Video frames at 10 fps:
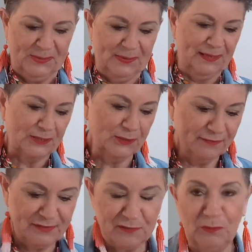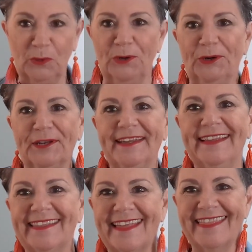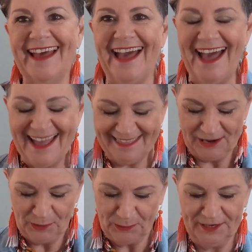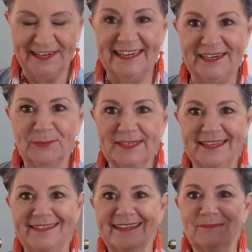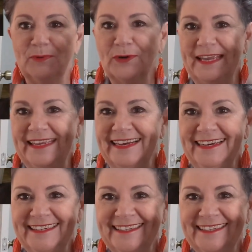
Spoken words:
Well, I could have sworn that the hat that I want to knit was in this book here.